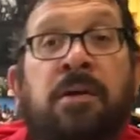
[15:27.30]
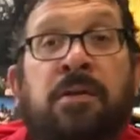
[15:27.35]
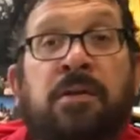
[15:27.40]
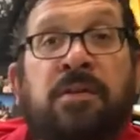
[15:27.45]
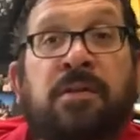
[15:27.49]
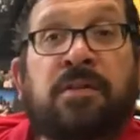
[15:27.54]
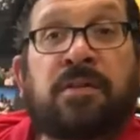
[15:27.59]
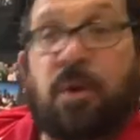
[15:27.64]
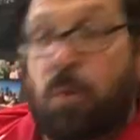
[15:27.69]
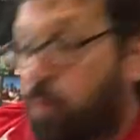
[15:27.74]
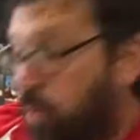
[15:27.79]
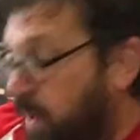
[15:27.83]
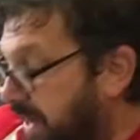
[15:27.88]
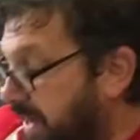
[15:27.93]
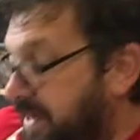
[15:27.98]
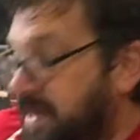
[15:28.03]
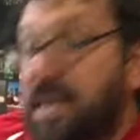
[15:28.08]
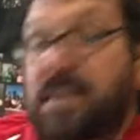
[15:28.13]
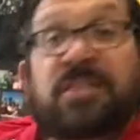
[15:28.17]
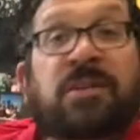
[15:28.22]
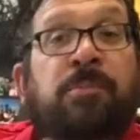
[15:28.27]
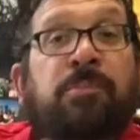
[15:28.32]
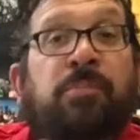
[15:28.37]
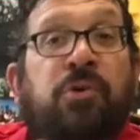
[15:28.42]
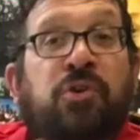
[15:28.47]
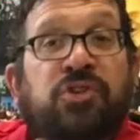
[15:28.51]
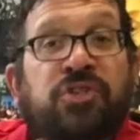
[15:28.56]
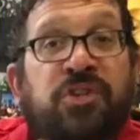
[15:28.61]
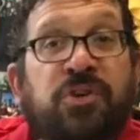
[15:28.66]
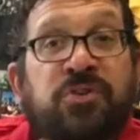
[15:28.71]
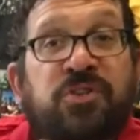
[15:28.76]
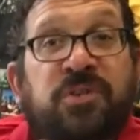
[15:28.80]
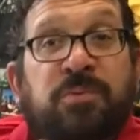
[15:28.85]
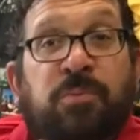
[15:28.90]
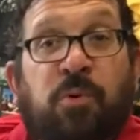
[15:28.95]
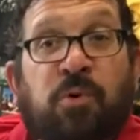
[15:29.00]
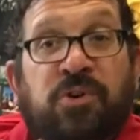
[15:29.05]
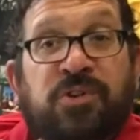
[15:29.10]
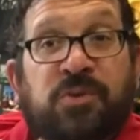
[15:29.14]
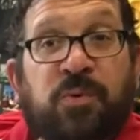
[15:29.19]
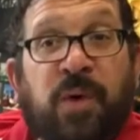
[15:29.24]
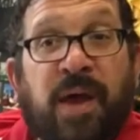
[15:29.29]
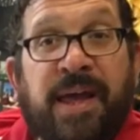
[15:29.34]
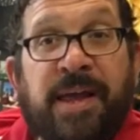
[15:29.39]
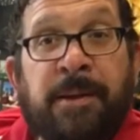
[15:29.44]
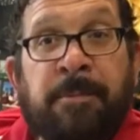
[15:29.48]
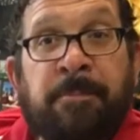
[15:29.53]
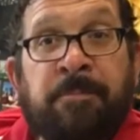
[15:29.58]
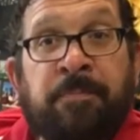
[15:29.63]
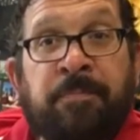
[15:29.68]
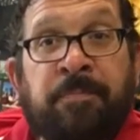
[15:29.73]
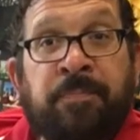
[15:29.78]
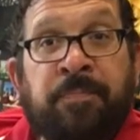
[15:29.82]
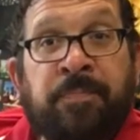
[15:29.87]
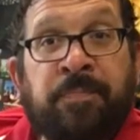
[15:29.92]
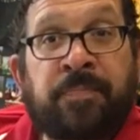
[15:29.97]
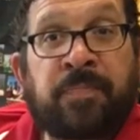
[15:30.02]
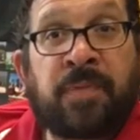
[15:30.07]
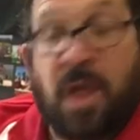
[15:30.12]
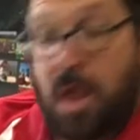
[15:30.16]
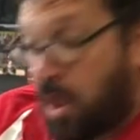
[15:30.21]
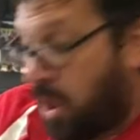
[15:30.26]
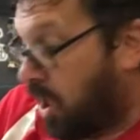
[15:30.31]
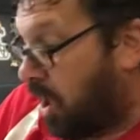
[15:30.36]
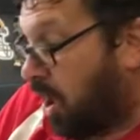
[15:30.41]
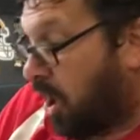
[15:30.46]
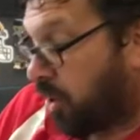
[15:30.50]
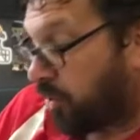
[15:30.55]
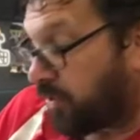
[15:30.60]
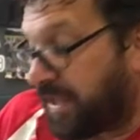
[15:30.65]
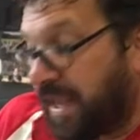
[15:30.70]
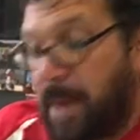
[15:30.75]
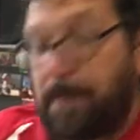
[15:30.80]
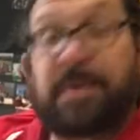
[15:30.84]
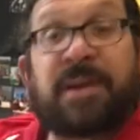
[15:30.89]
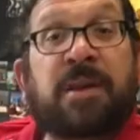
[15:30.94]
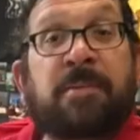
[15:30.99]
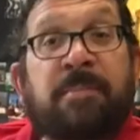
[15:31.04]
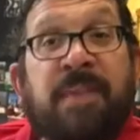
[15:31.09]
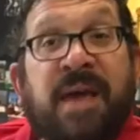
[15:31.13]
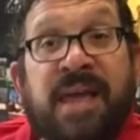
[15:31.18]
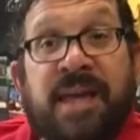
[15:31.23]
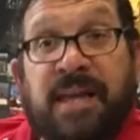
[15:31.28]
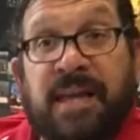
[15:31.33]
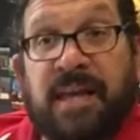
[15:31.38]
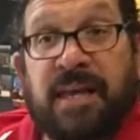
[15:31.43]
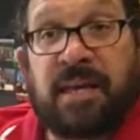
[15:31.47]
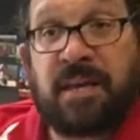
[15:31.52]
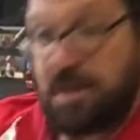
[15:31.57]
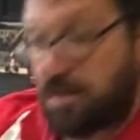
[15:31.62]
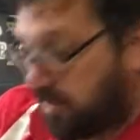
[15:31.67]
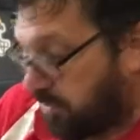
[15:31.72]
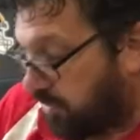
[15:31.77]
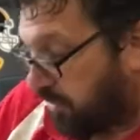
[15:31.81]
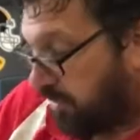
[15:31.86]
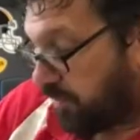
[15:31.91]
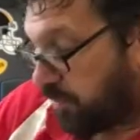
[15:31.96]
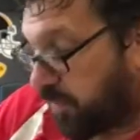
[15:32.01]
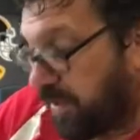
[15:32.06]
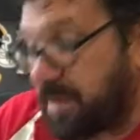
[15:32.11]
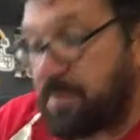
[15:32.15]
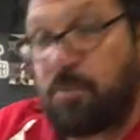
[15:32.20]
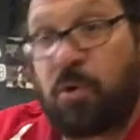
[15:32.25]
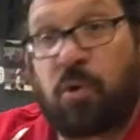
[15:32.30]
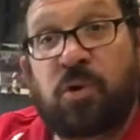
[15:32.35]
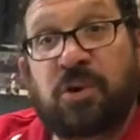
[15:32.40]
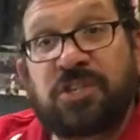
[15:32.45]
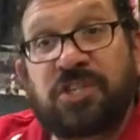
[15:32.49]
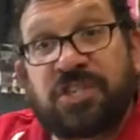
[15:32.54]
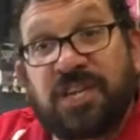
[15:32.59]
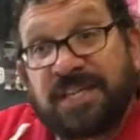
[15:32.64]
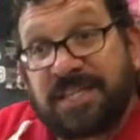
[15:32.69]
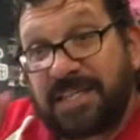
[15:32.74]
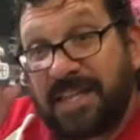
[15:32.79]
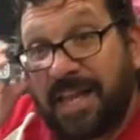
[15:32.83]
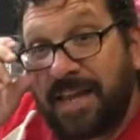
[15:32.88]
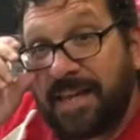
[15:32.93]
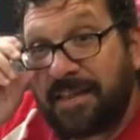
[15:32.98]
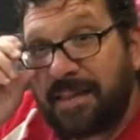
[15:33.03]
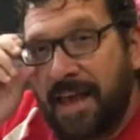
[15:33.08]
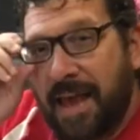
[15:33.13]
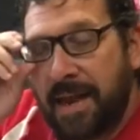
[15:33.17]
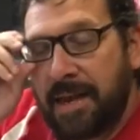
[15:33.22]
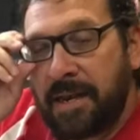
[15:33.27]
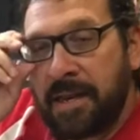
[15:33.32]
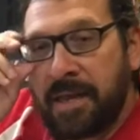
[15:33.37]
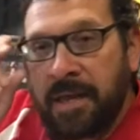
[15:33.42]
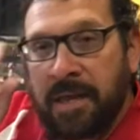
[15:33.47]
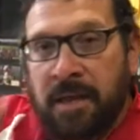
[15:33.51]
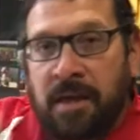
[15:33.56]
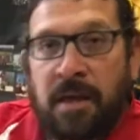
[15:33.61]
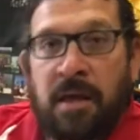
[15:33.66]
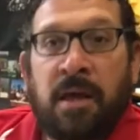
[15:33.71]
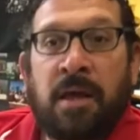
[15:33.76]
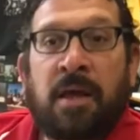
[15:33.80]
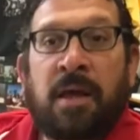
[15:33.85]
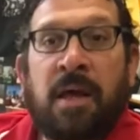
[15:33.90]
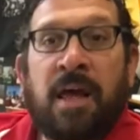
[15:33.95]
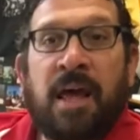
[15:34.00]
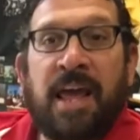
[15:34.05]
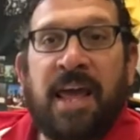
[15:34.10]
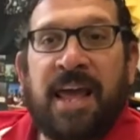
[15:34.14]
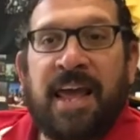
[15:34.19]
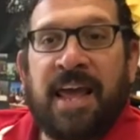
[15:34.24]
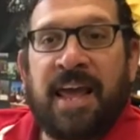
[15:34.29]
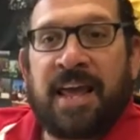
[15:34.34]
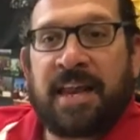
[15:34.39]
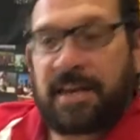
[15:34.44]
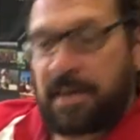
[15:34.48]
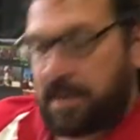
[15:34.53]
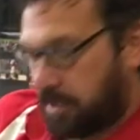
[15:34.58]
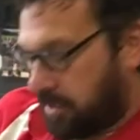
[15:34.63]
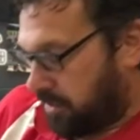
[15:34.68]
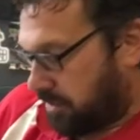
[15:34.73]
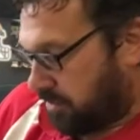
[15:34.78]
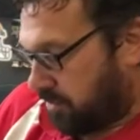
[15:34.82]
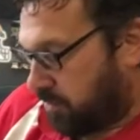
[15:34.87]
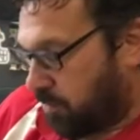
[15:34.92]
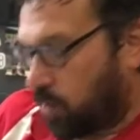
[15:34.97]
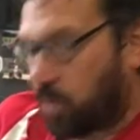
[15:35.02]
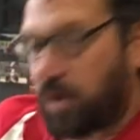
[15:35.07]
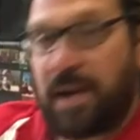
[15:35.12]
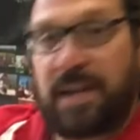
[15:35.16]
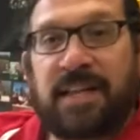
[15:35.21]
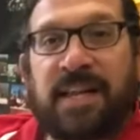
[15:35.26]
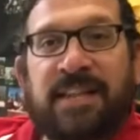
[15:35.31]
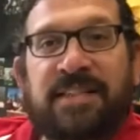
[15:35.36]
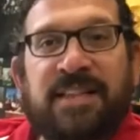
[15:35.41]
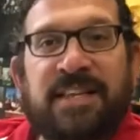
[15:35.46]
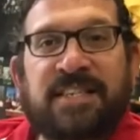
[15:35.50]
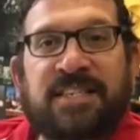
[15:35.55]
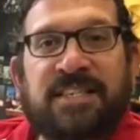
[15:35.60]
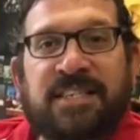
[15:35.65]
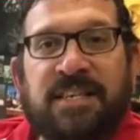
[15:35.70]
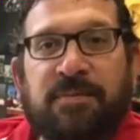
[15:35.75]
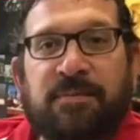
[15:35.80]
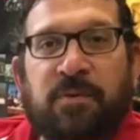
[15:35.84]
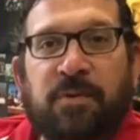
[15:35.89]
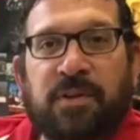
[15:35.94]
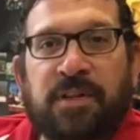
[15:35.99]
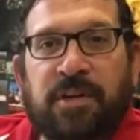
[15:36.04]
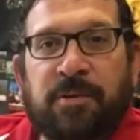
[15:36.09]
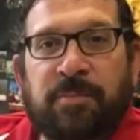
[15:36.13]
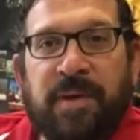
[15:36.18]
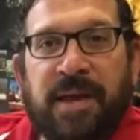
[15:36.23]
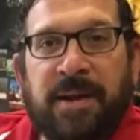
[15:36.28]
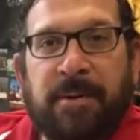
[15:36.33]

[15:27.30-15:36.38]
the wind doesn't push those spores away. Okay, I'm gonna make 3 more just like that, and we're gonna let this sit for a little bit.